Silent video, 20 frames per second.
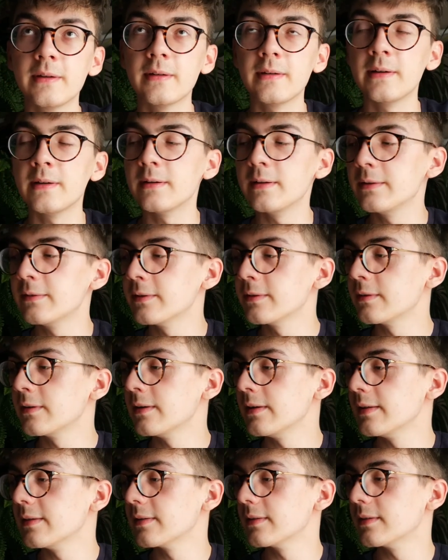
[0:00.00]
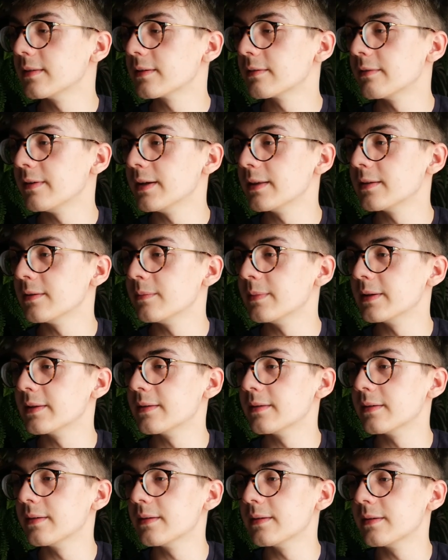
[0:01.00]
released quite a bit
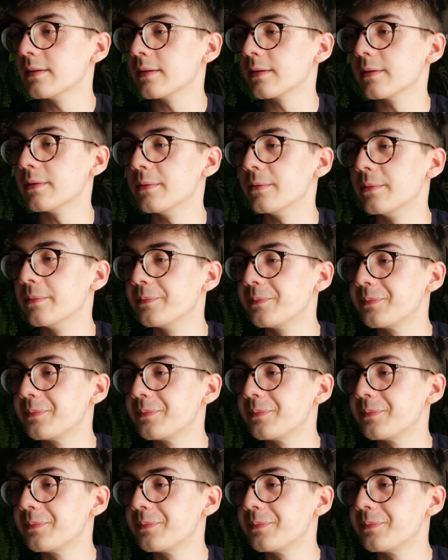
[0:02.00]
ago.